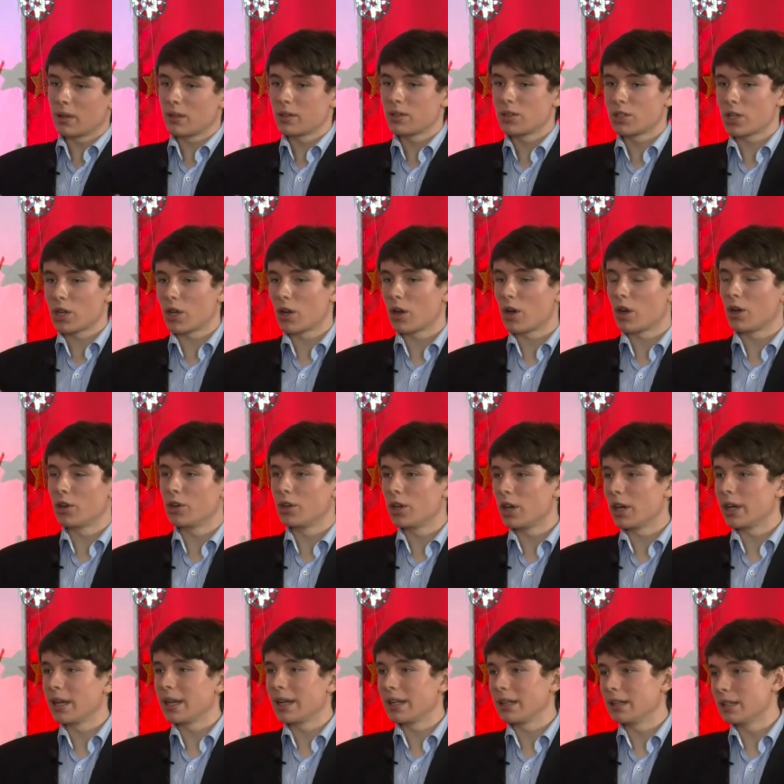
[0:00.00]
so oh, you
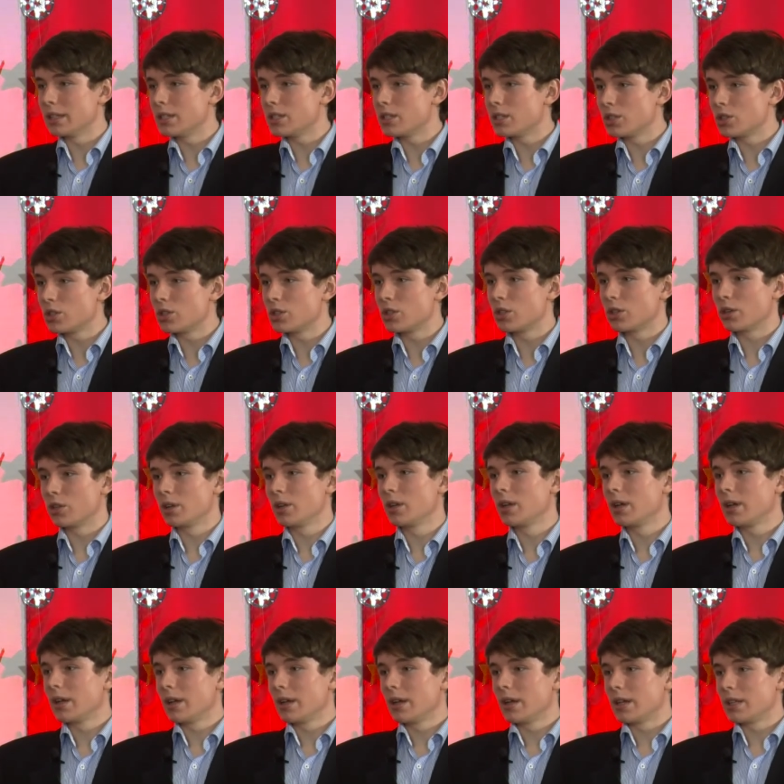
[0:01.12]
don't get listened to.
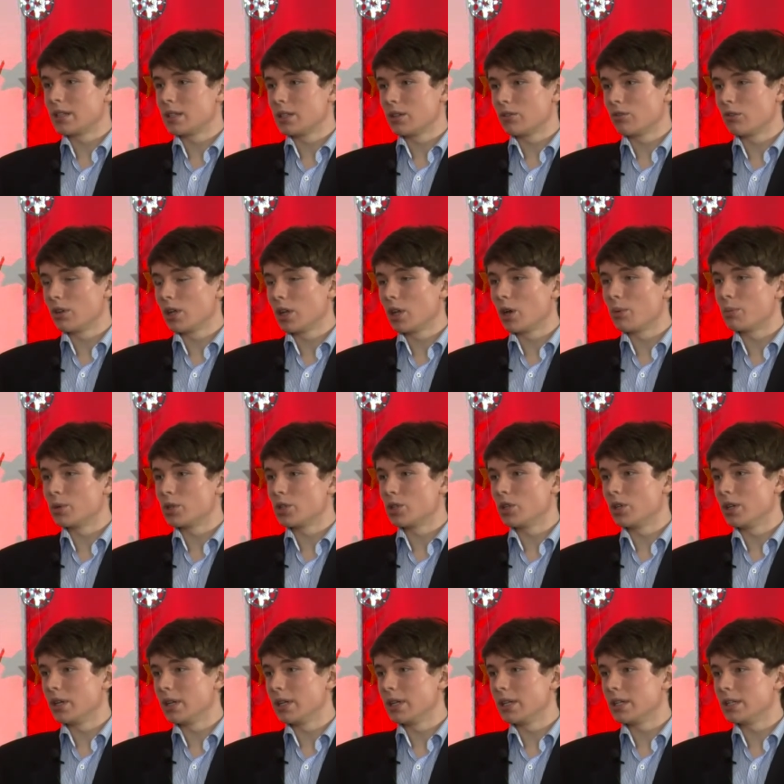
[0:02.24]
It's a real
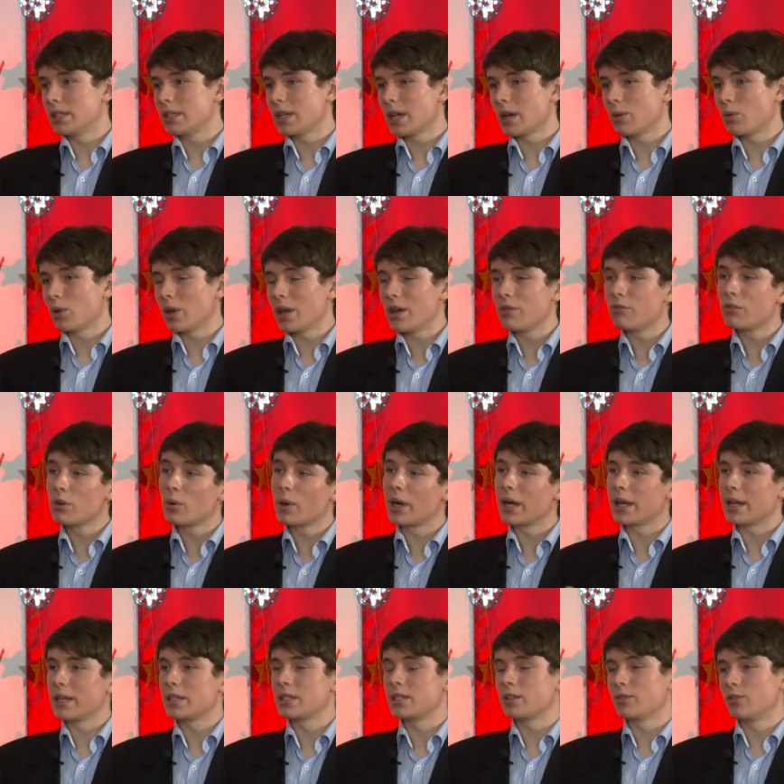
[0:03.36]
opportunity to say, well, everyone
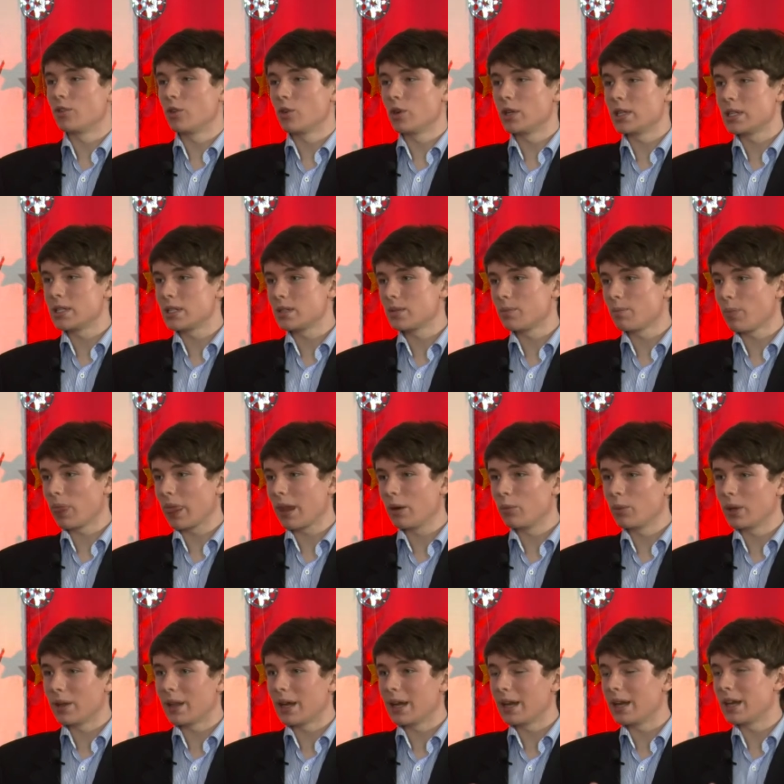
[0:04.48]
gets a voice
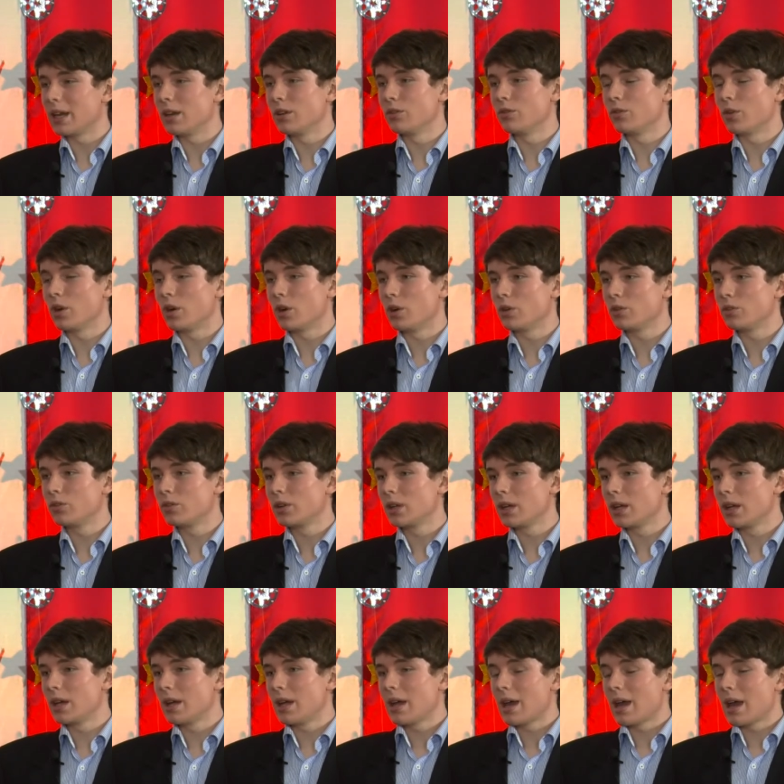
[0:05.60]
when they get involved.
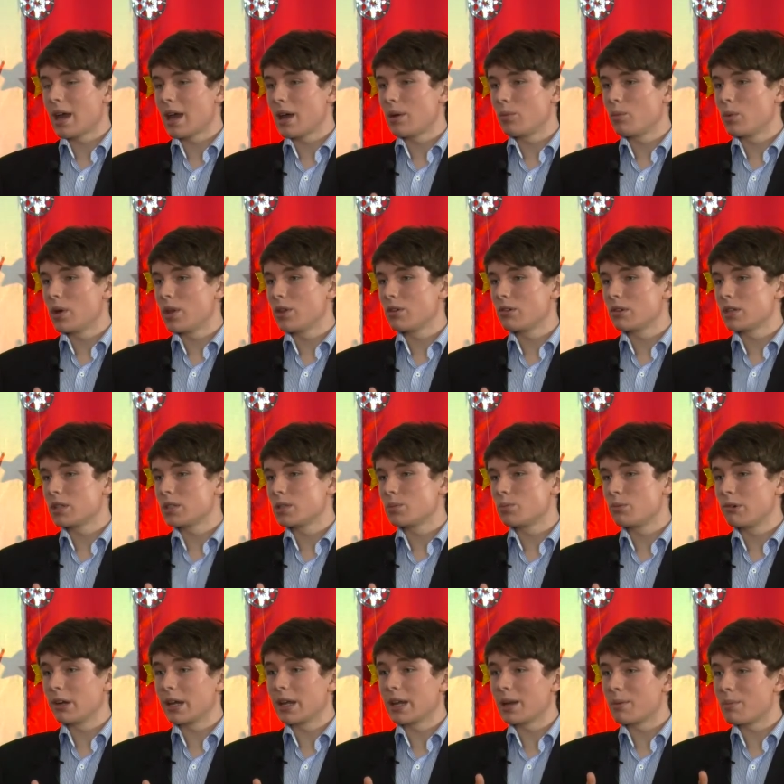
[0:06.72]
And whether it's
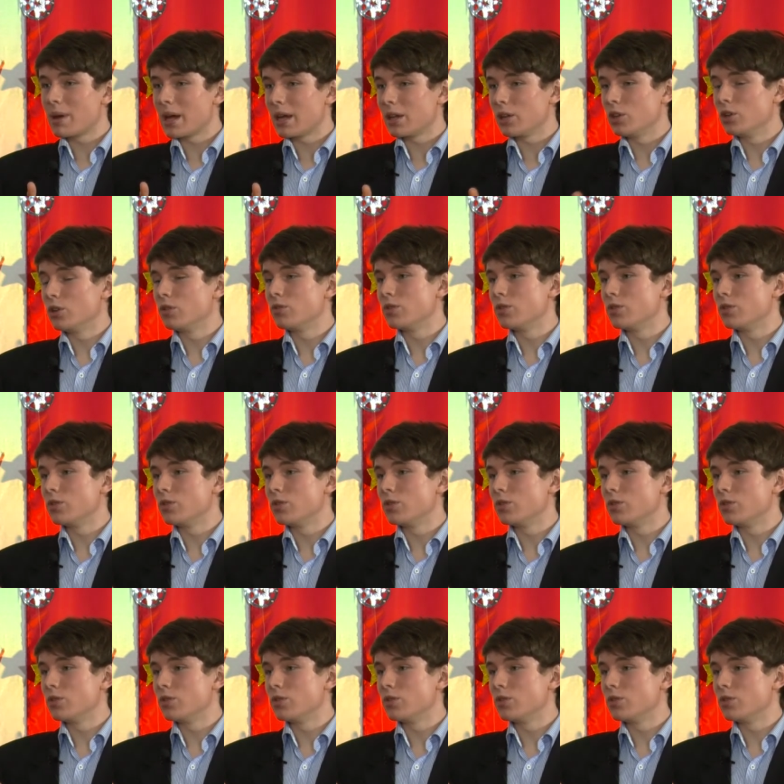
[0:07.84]
bringing about new